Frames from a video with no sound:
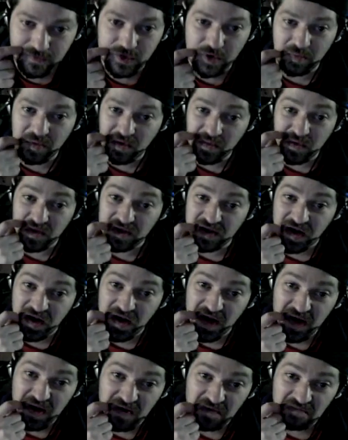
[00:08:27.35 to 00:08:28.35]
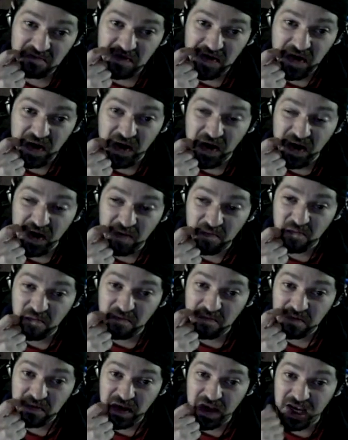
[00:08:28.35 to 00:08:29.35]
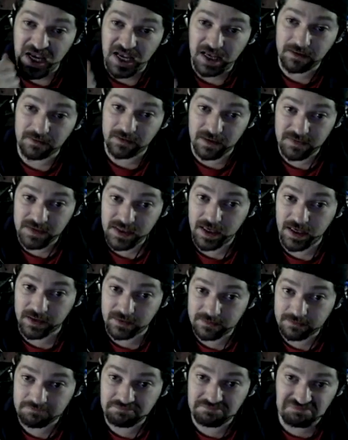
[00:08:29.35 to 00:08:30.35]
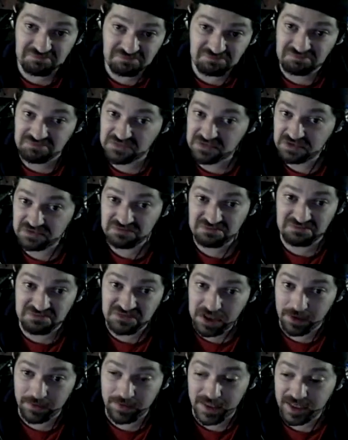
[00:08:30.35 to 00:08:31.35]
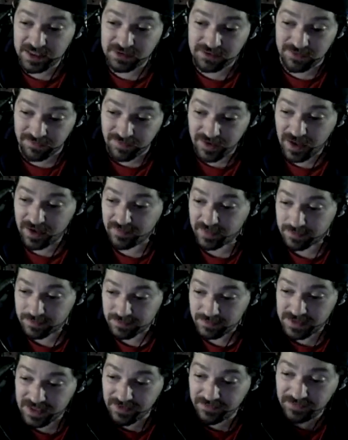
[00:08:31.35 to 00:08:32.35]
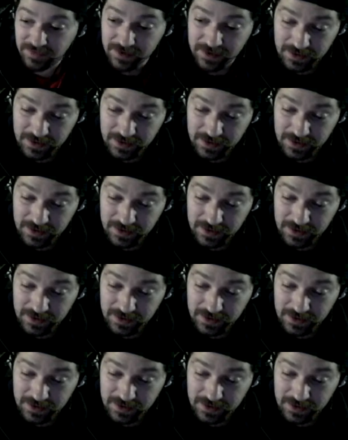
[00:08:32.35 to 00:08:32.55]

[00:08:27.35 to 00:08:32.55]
And it gives it a totally extra flavour. Definitely a good one.